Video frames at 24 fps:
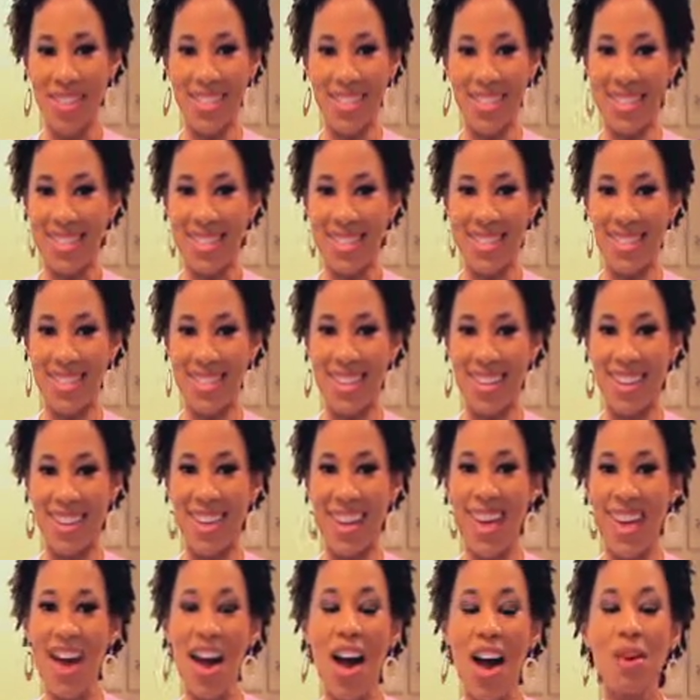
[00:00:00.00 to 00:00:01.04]

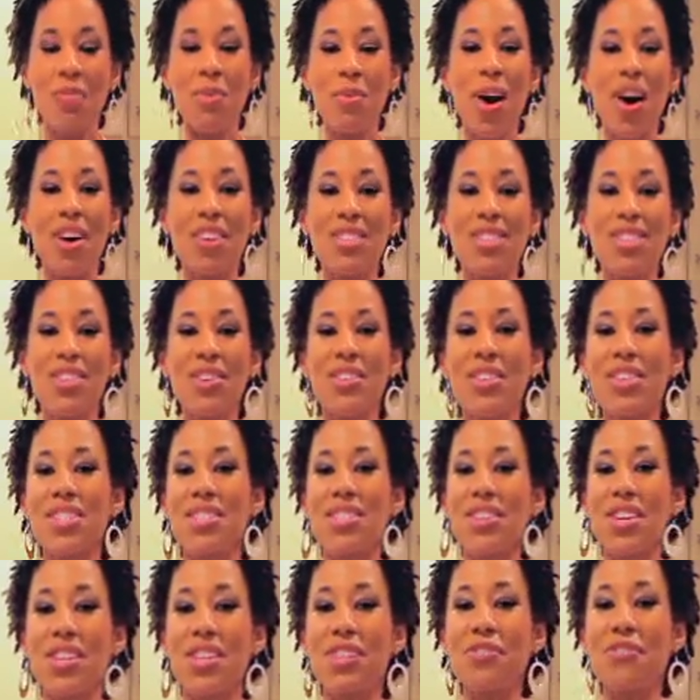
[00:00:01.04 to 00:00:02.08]
Mogulista. I'm also a
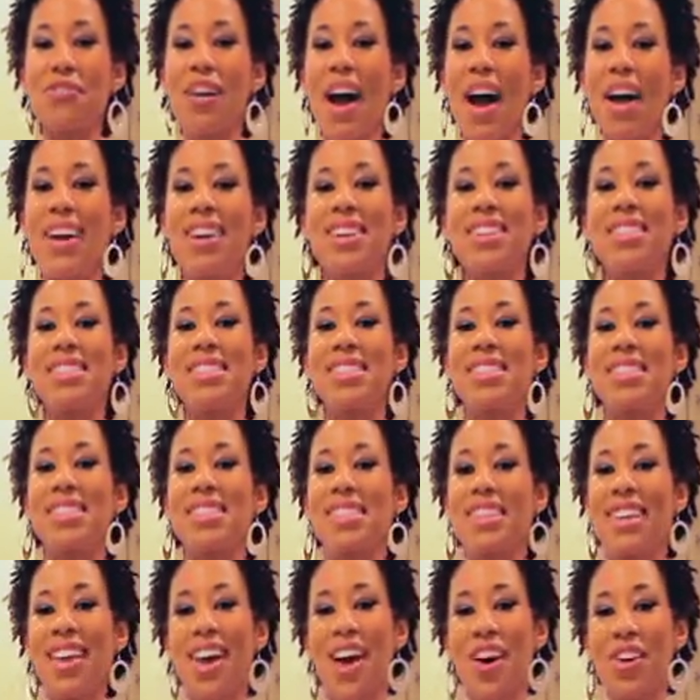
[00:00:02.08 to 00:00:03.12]
certified
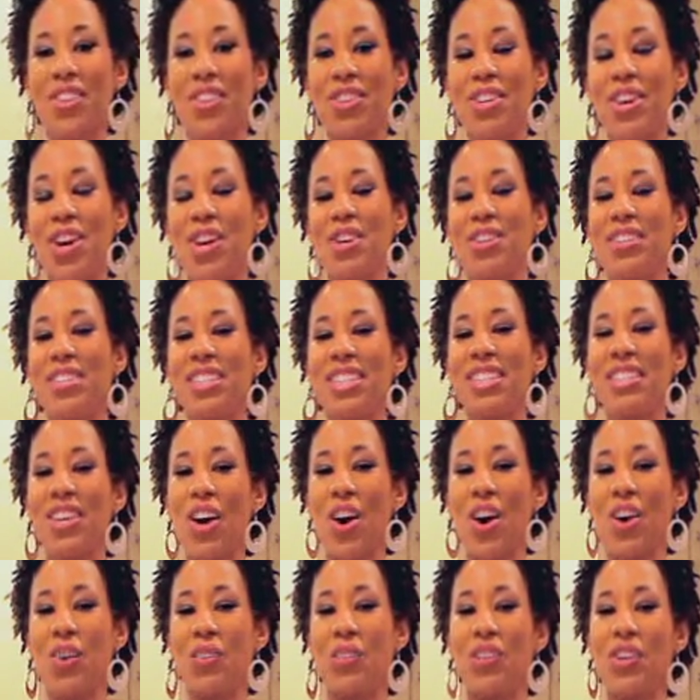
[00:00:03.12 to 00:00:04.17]
holistic health coach
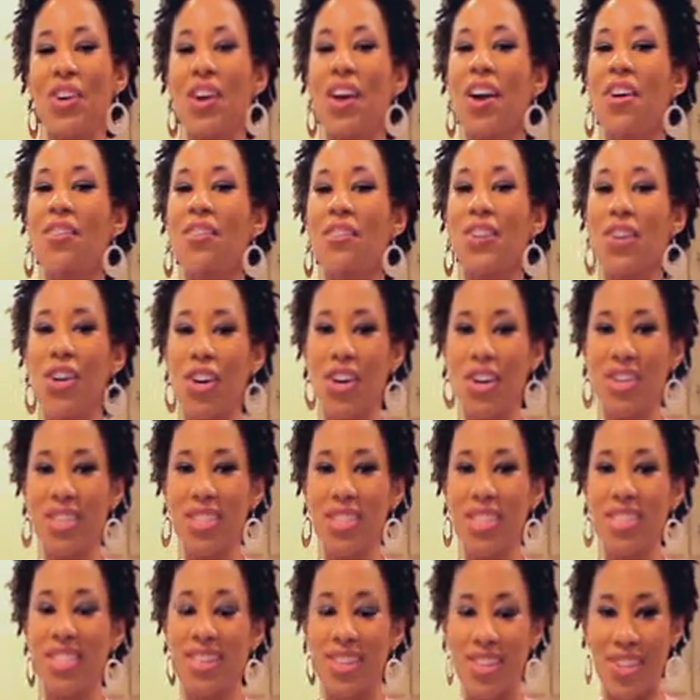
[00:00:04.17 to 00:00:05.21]
and owner of
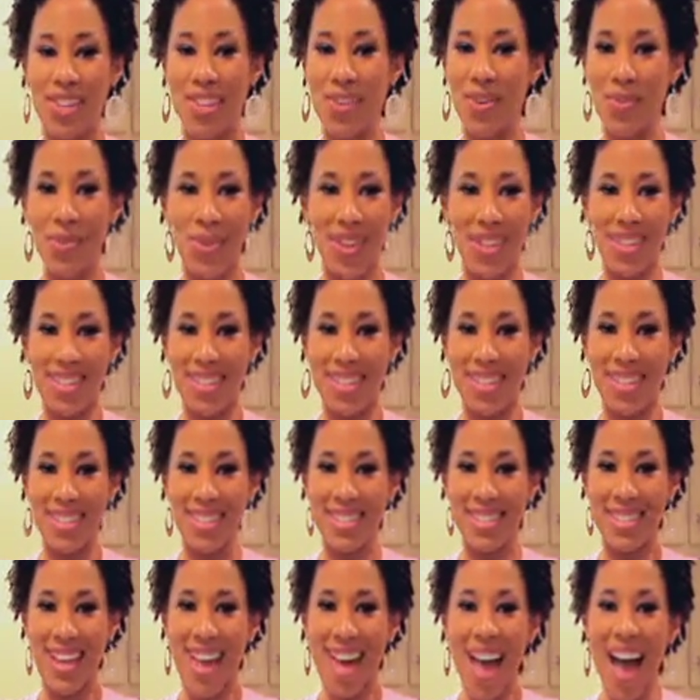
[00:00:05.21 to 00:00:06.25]
Curly Girl
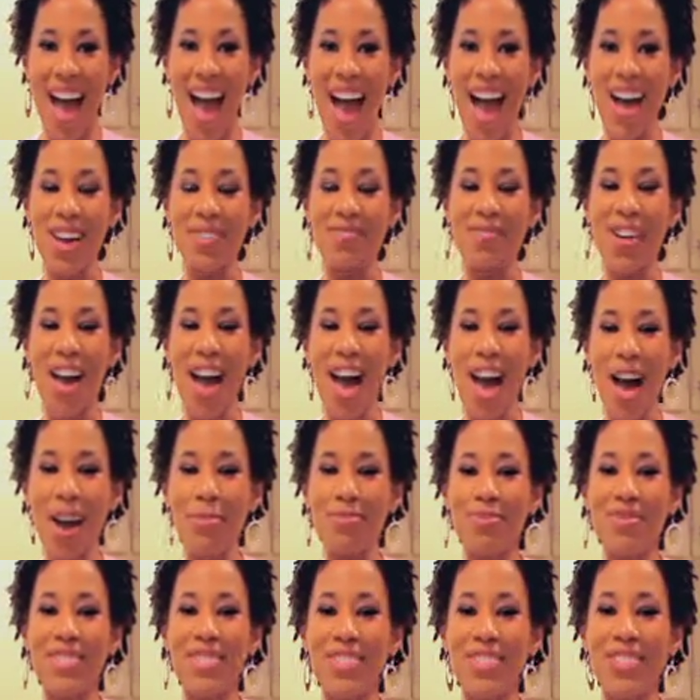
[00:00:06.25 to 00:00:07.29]
Wellness. I'm
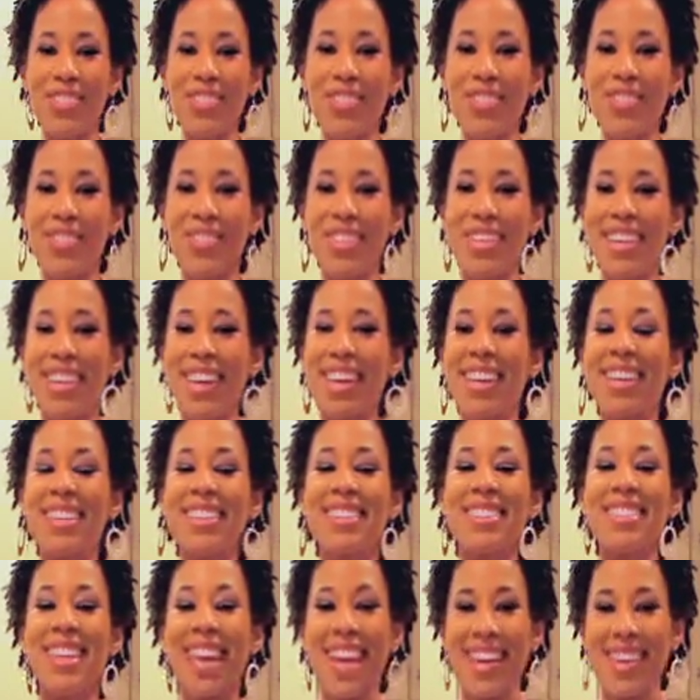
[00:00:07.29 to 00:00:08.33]
absolutely
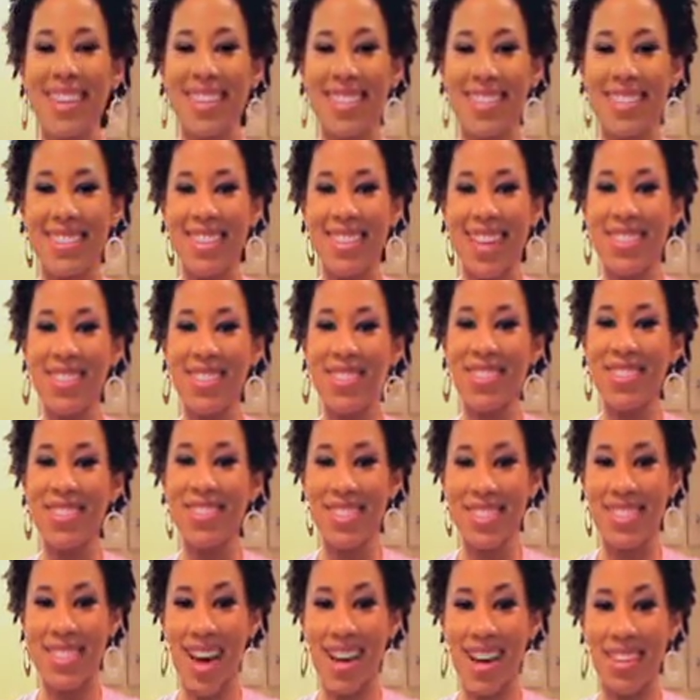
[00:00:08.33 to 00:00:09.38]
elated that you
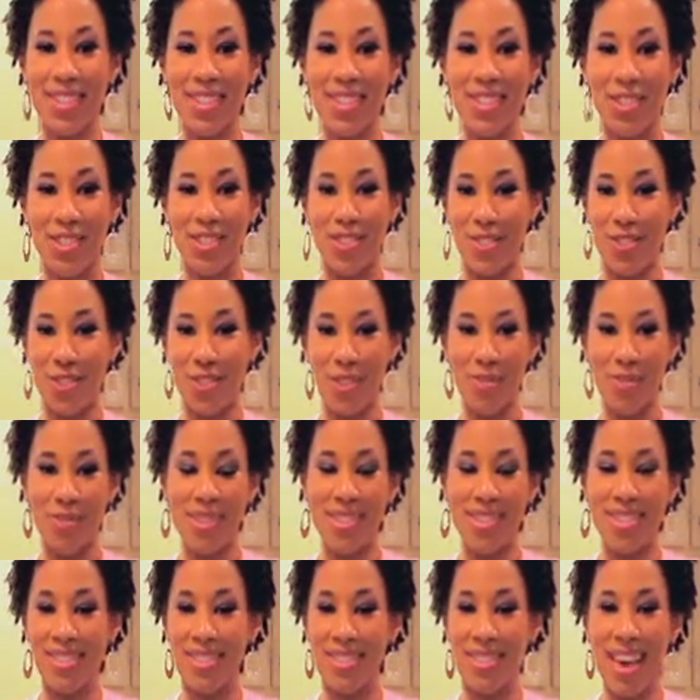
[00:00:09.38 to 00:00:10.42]
decided to join
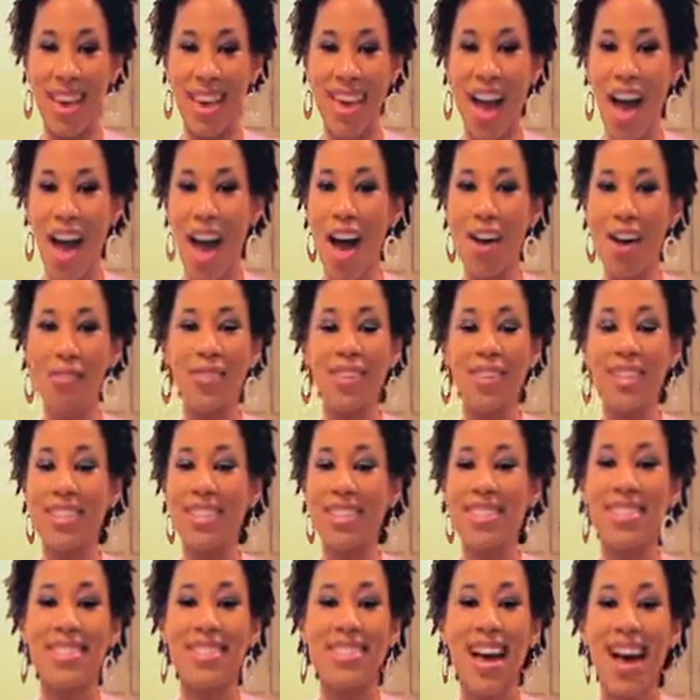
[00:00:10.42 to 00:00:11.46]
me today. I have an
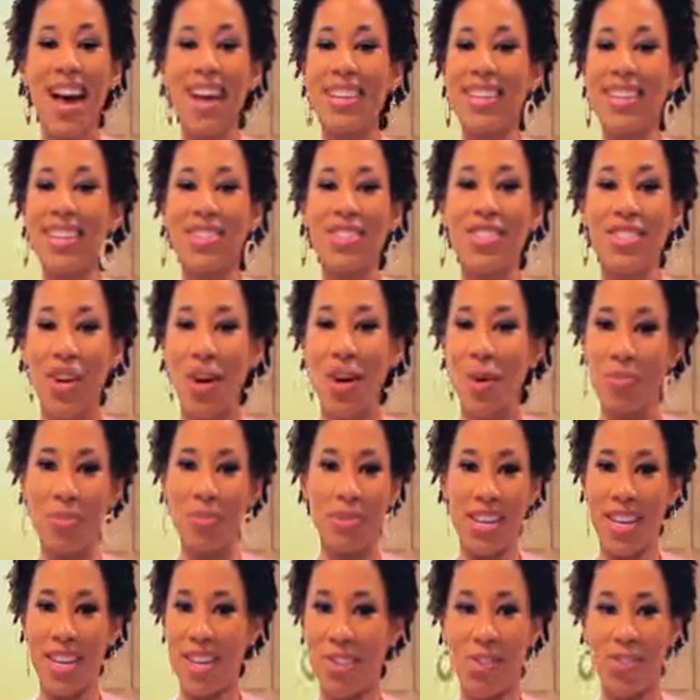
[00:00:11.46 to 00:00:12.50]
exciting show
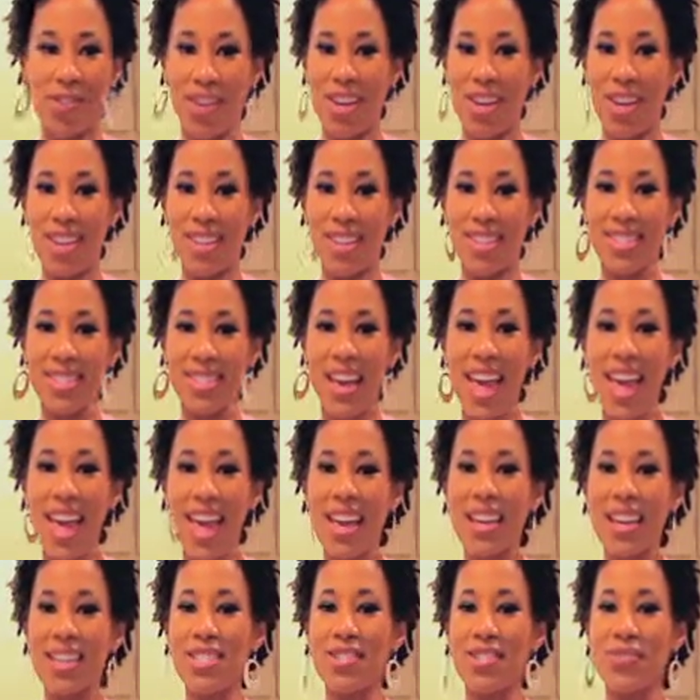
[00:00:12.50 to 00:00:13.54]
planned for us.
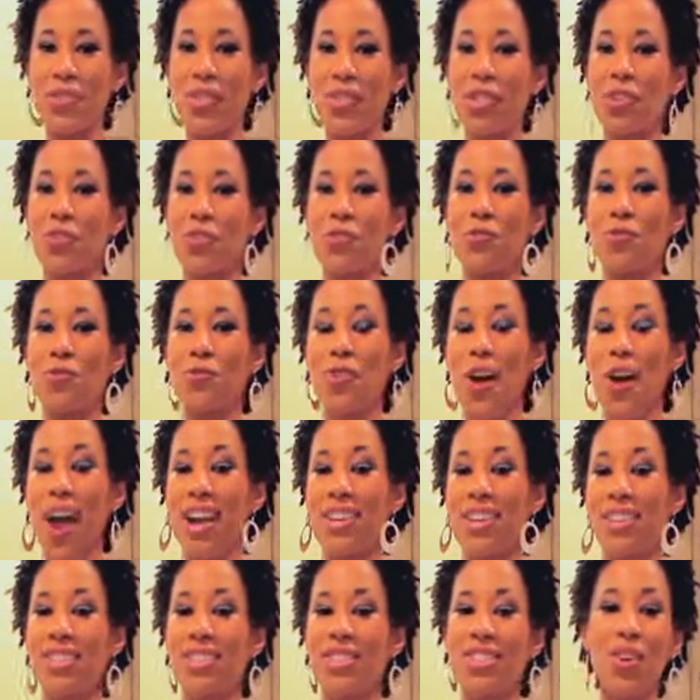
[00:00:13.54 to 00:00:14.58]
It's full of
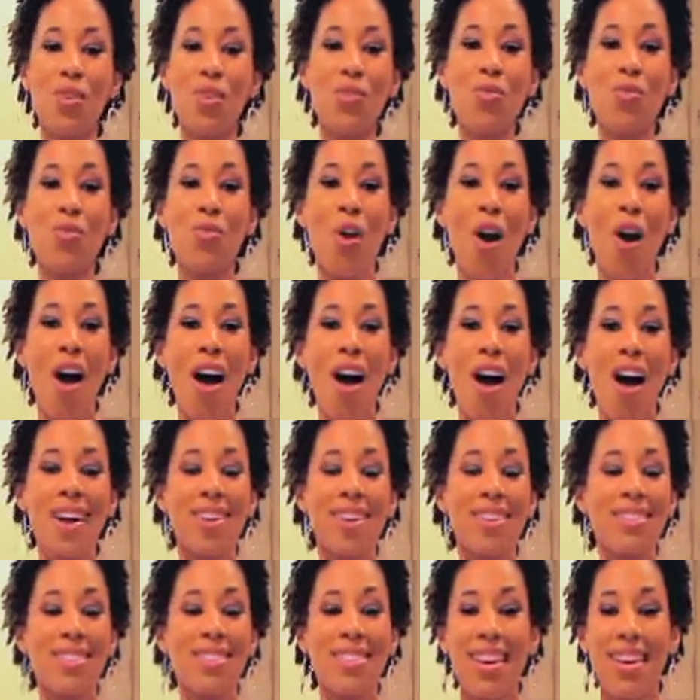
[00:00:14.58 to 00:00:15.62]
fresh,
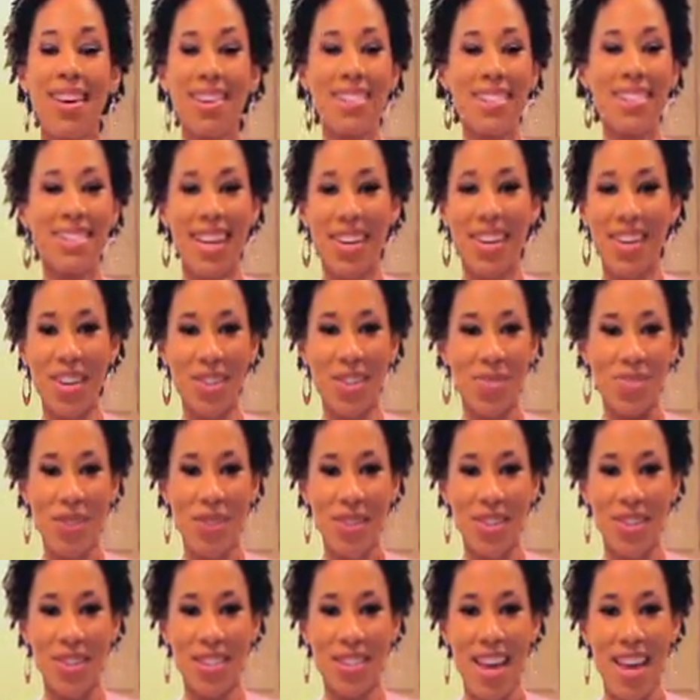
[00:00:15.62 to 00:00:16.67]
raw, non-dairy
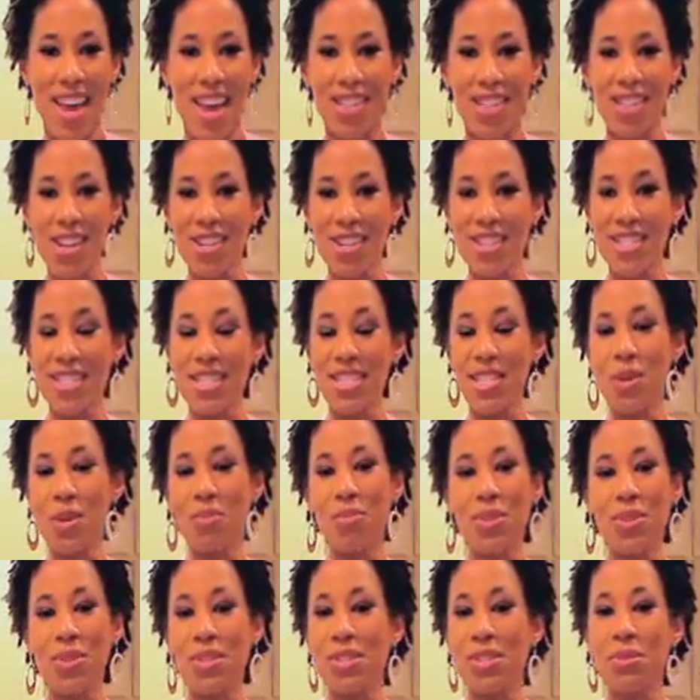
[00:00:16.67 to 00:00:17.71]
milks. They're
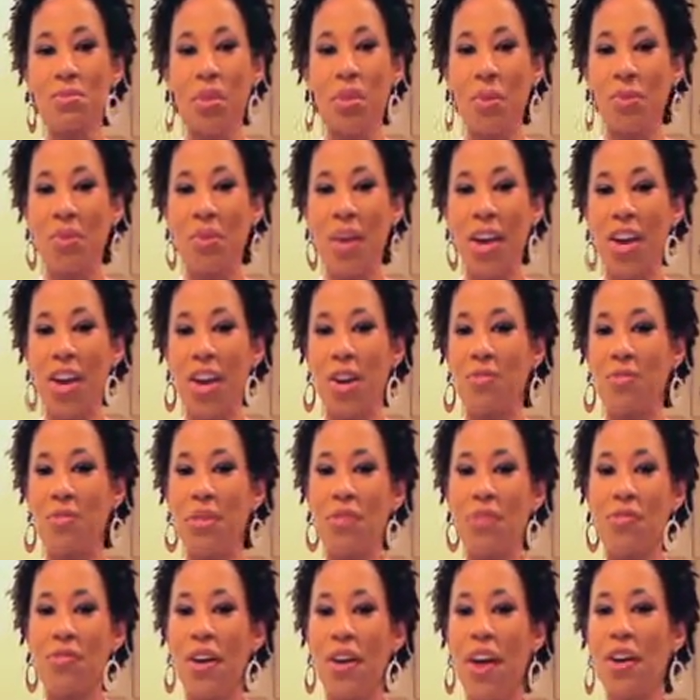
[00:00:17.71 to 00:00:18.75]
simple to prepare
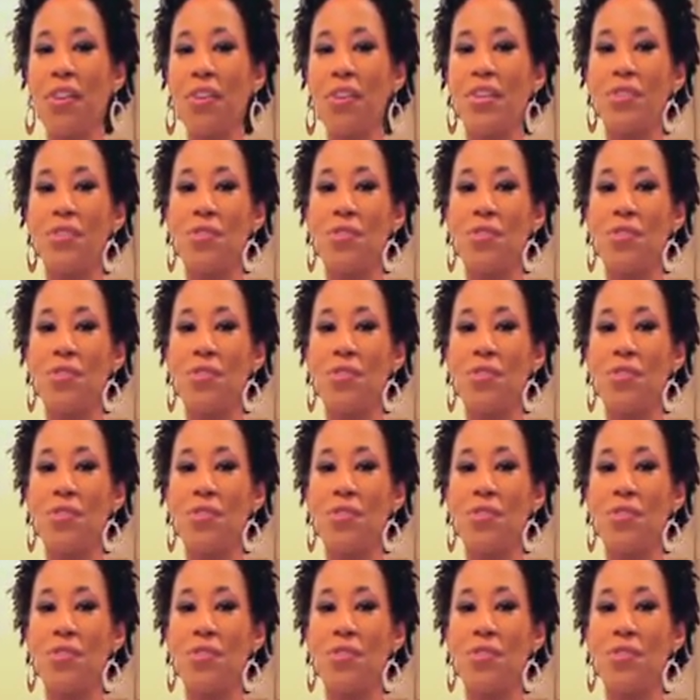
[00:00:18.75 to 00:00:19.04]
but very